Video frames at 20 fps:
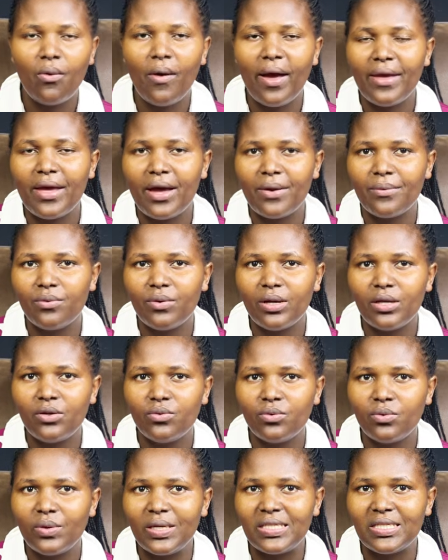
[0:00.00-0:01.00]
Why
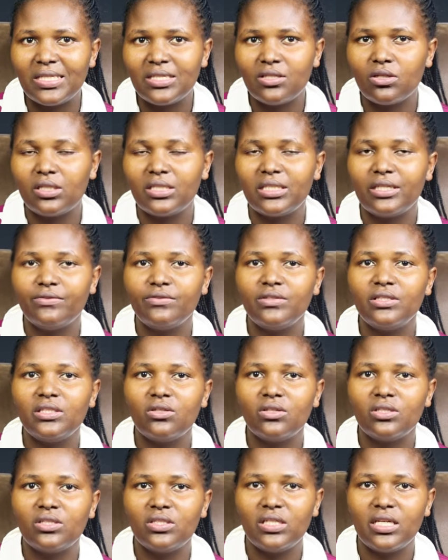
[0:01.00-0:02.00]
is it called a
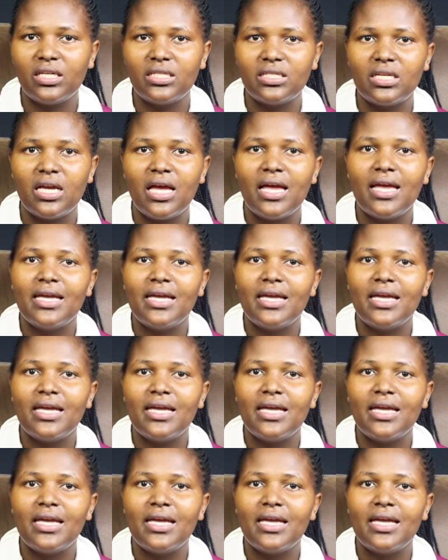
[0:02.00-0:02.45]
physical change?